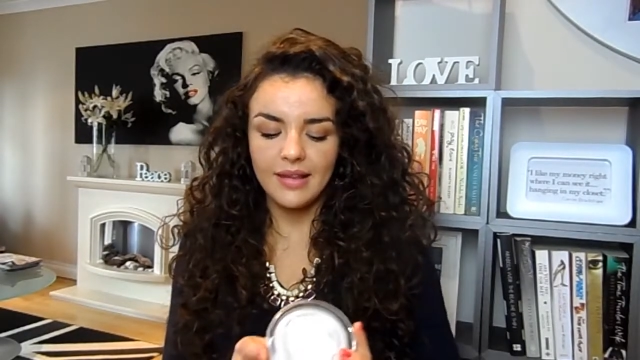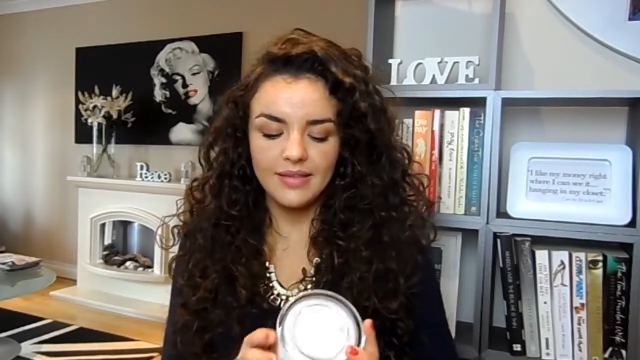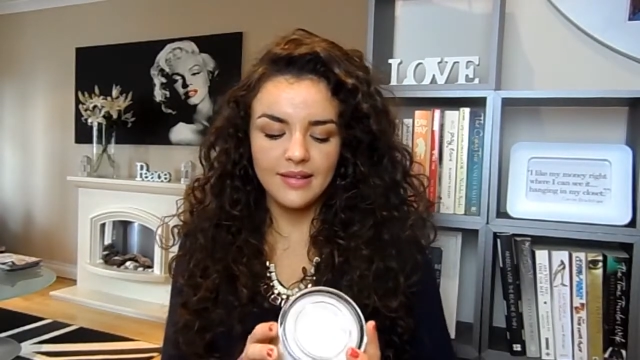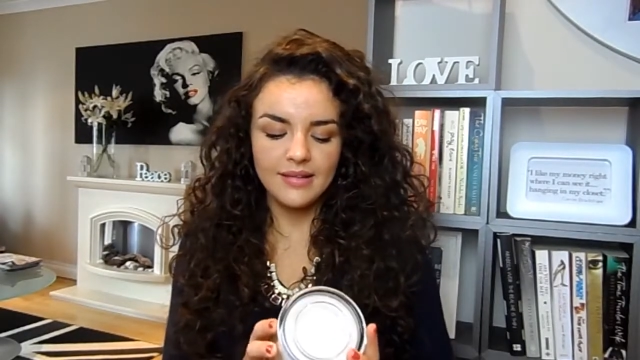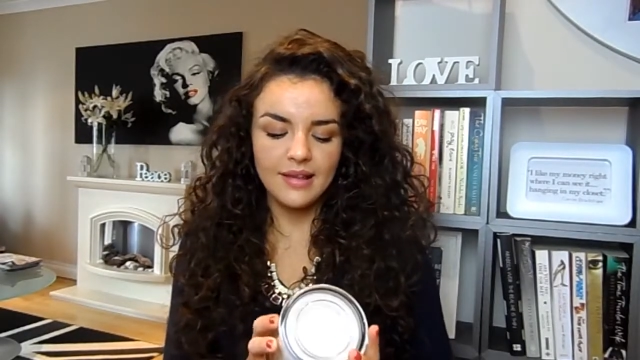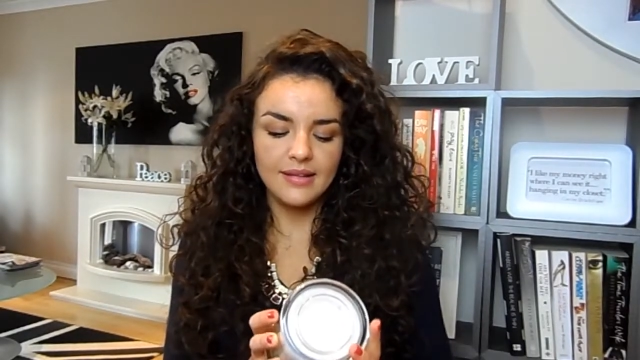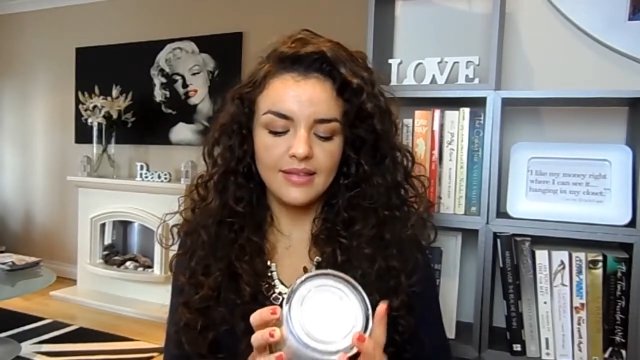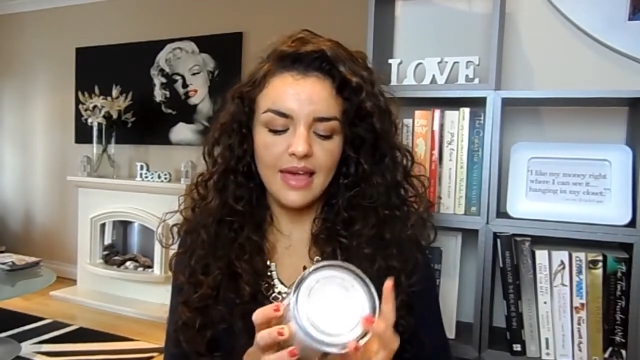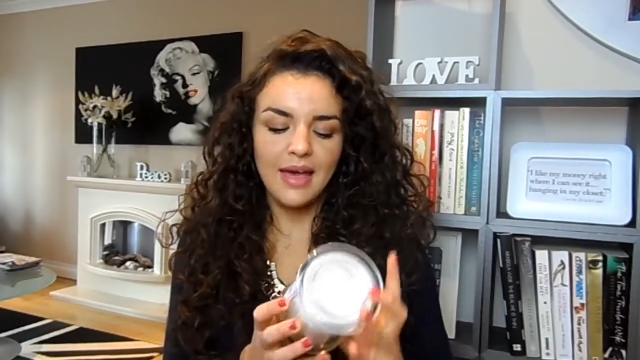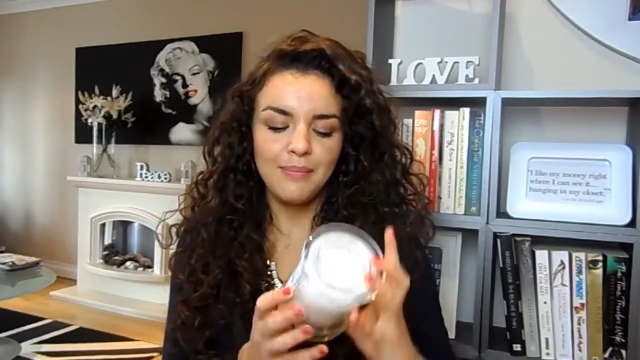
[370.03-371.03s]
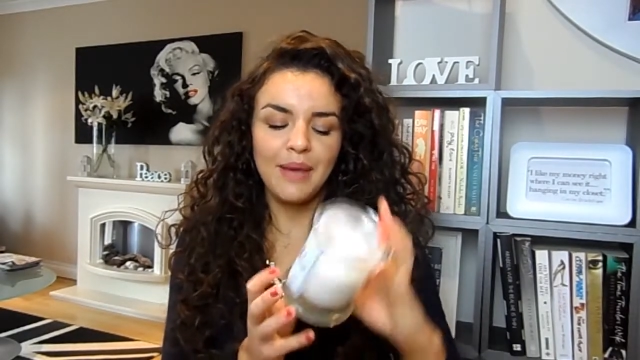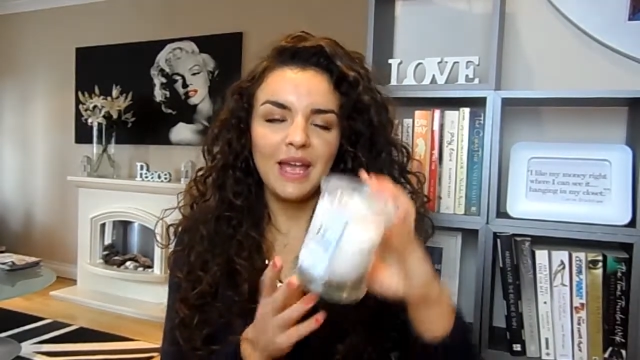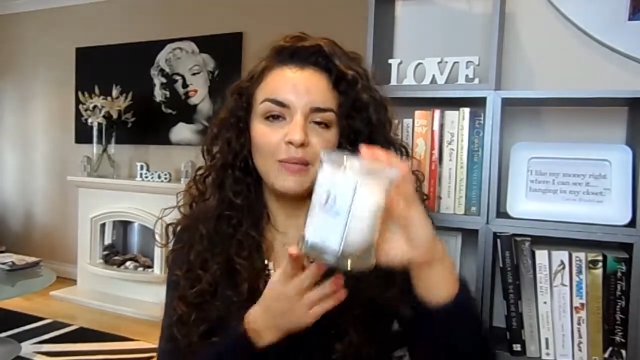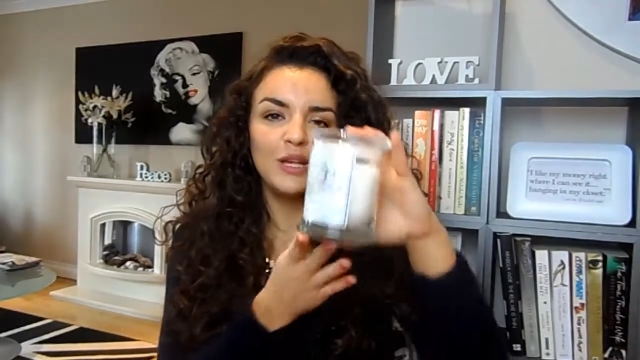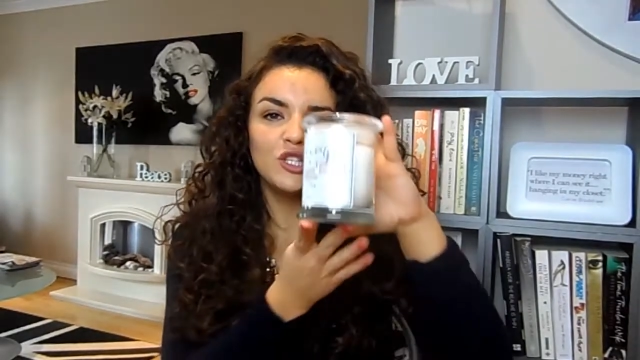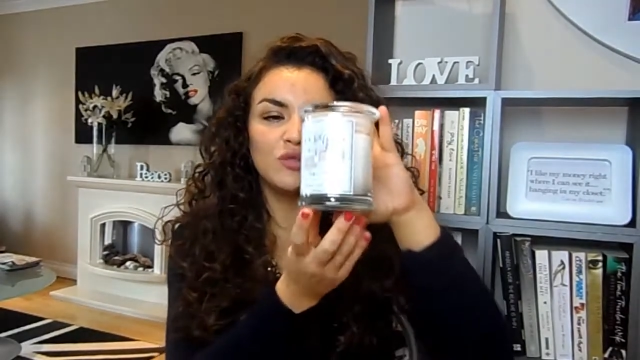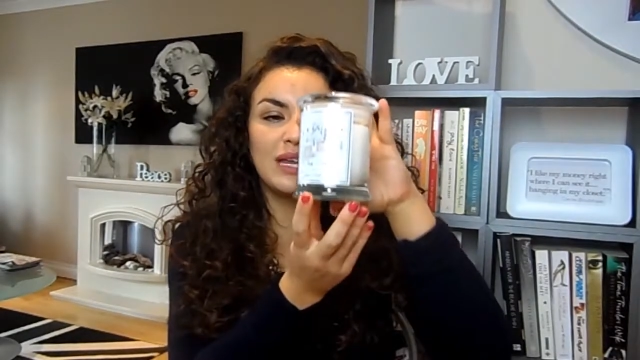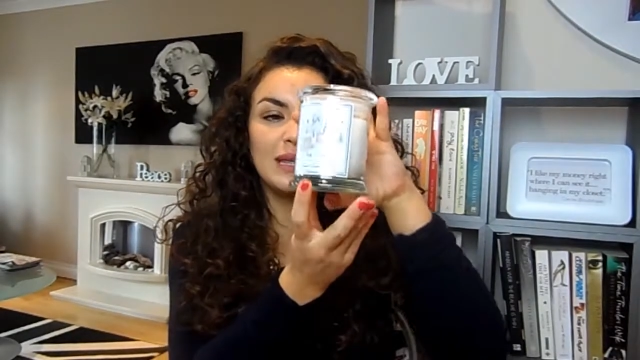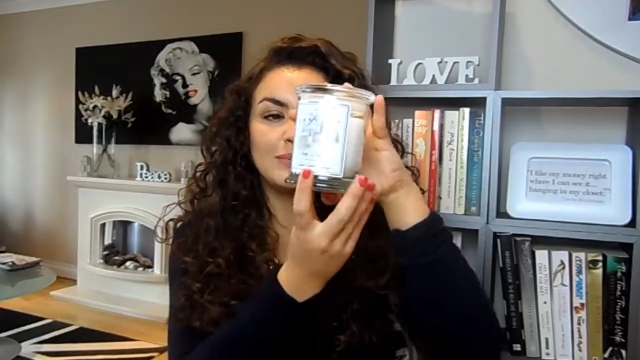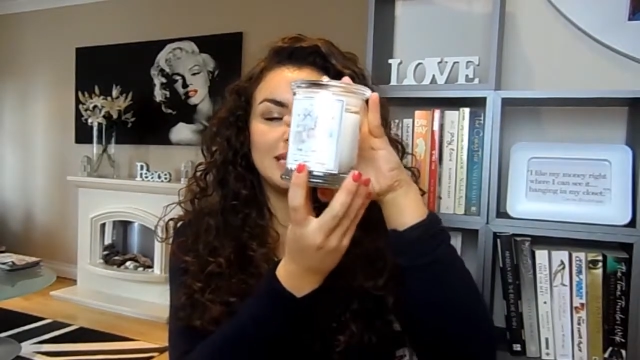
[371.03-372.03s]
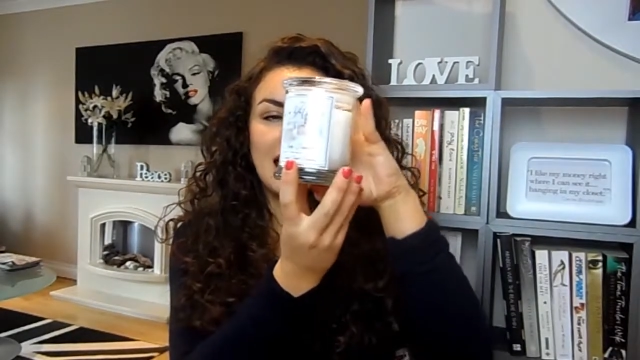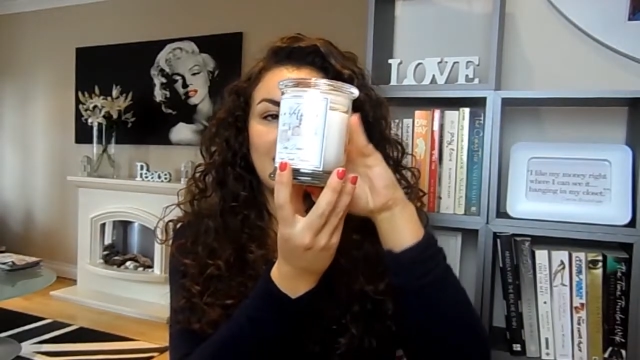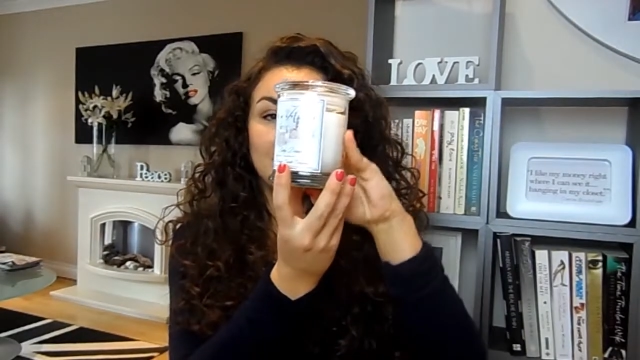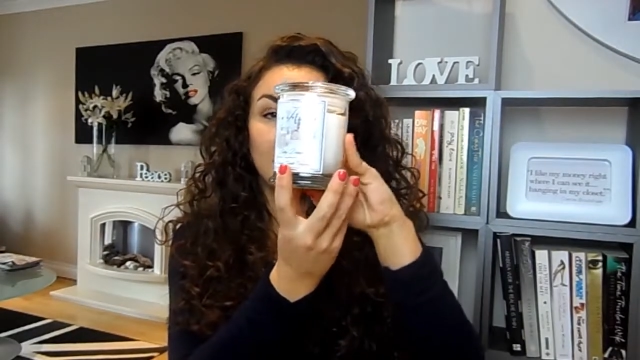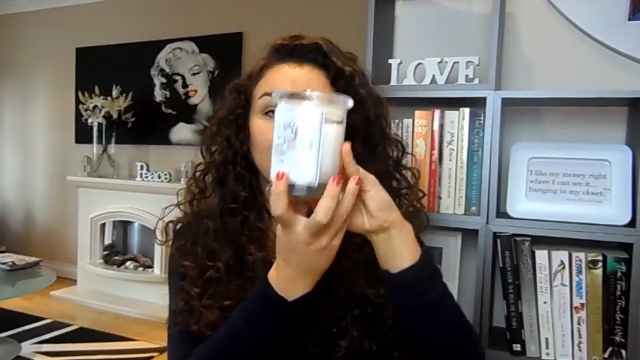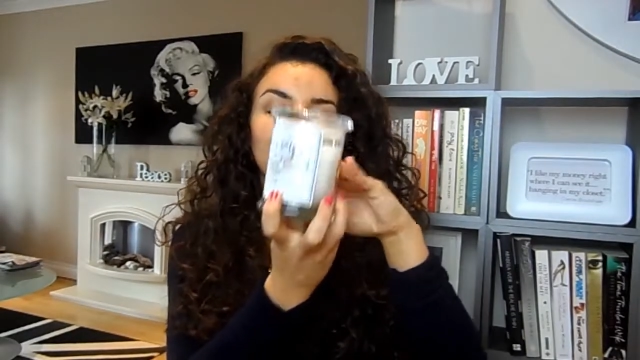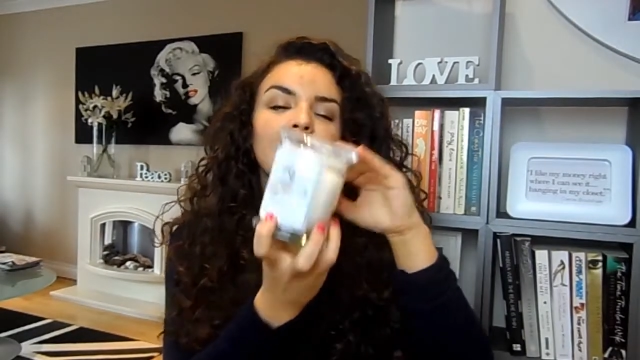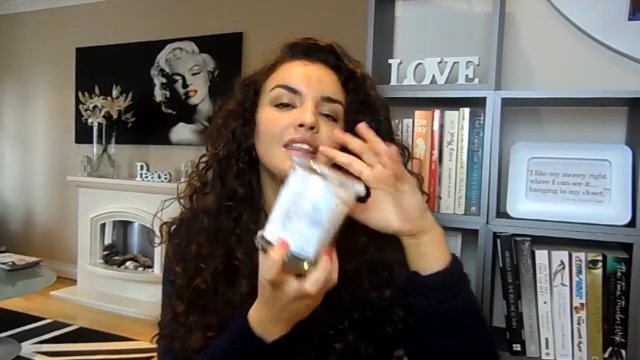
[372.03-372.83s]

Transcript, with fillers: and this is their Baby Dreams candle.